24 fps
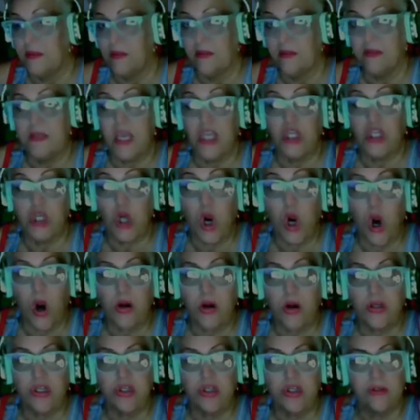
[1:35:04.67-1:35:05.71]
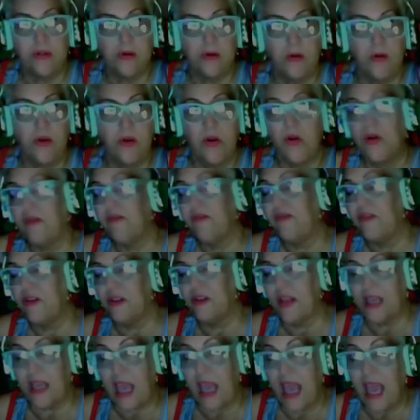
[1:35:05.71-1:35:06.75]
they charge, or you could feel
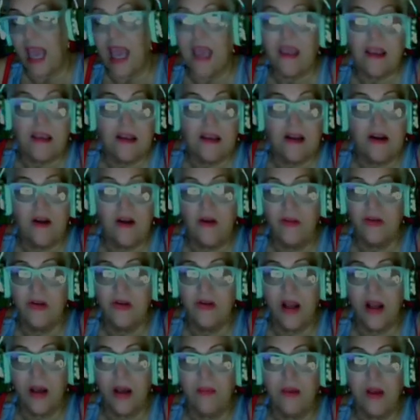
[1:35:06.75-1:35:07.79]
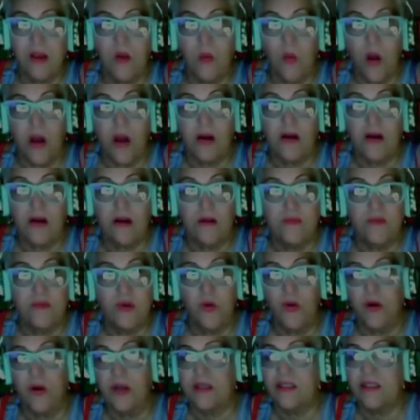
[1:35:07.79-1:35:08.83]
like, hey, you know, that you're not being welcomed,
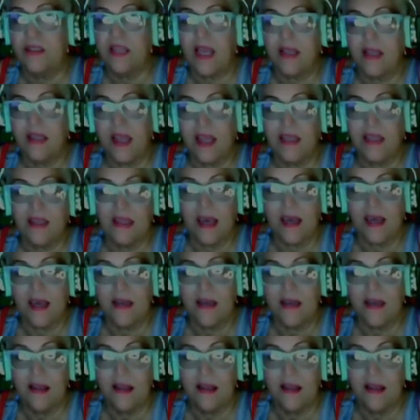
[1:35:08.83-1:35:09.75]
or it's not like that.